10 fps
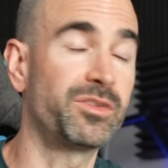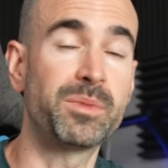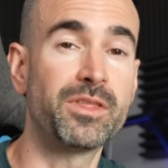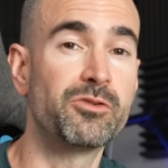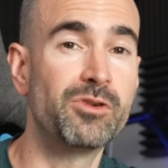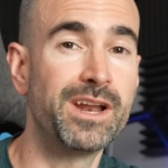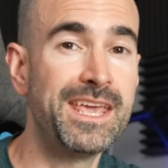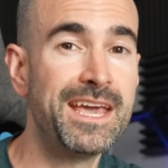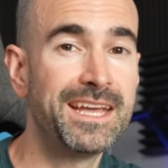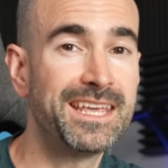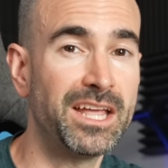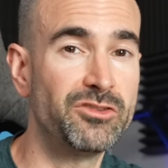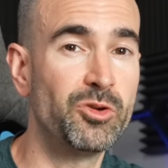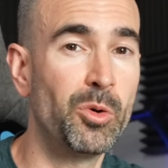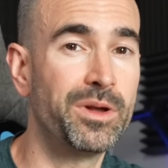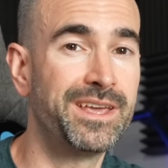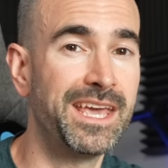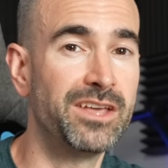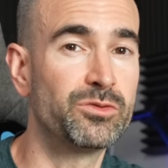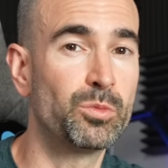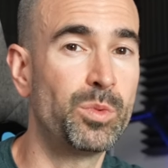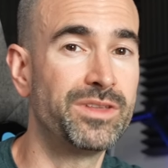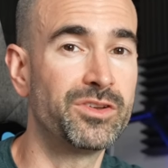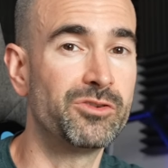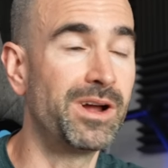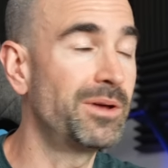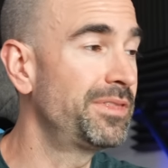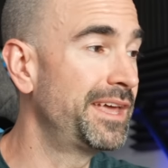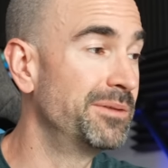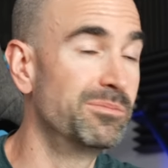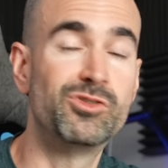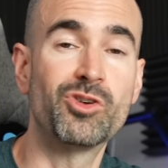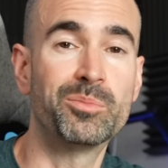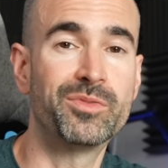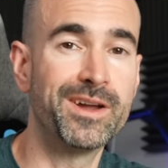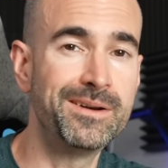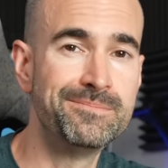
something that really gets your gears whizzing around, then job done.